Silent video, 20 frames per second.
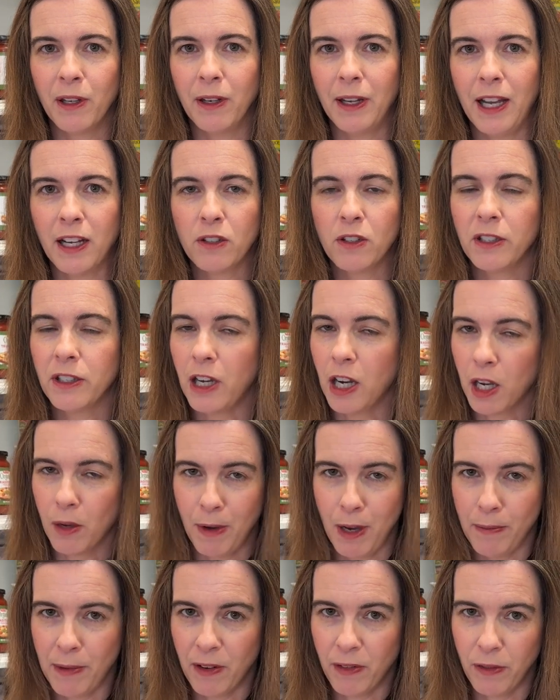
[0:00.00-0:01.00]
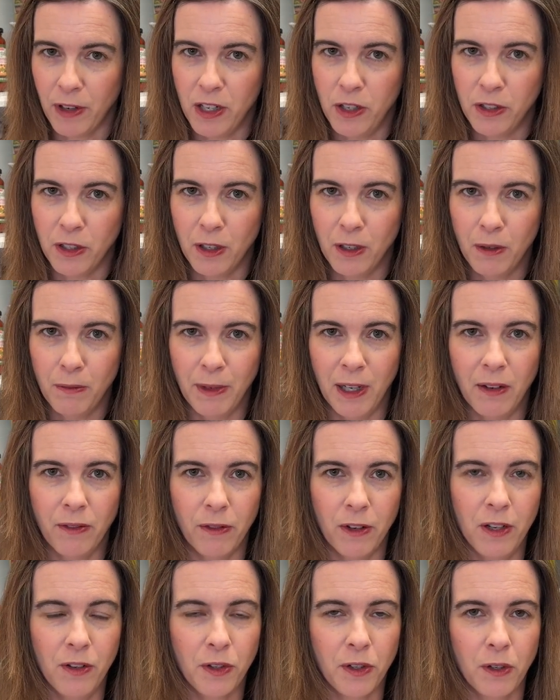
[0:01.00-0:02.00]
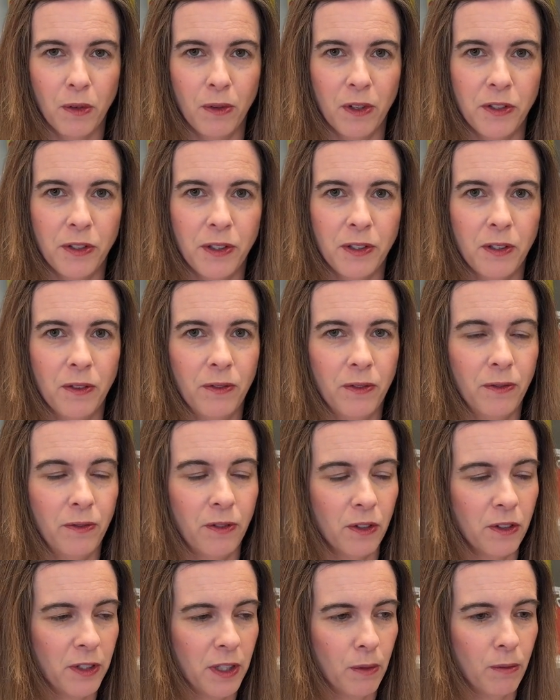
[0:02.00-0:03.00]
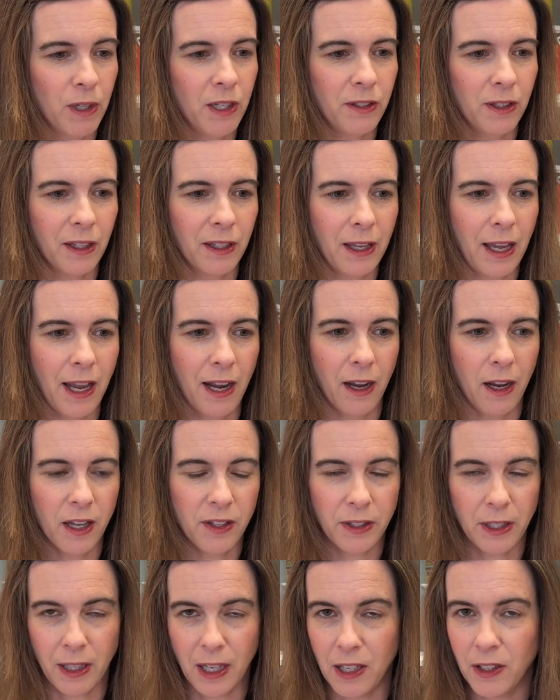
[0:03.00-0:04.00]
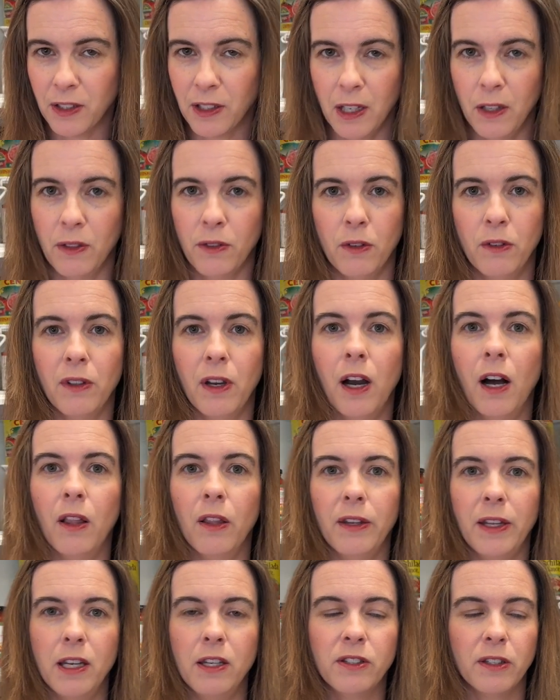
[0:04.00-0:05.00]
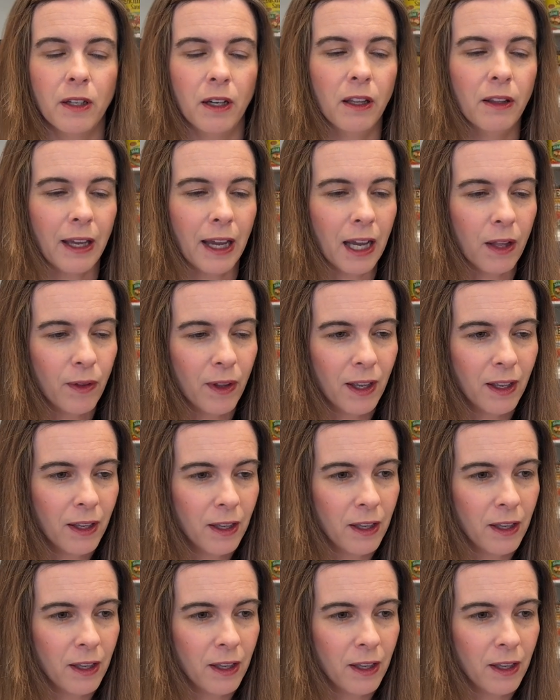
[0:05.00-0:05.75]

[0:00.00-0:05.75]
to actually talk about my freezer. My freezer was, for some reason, chaos, I guess, getting through the holidays and all that.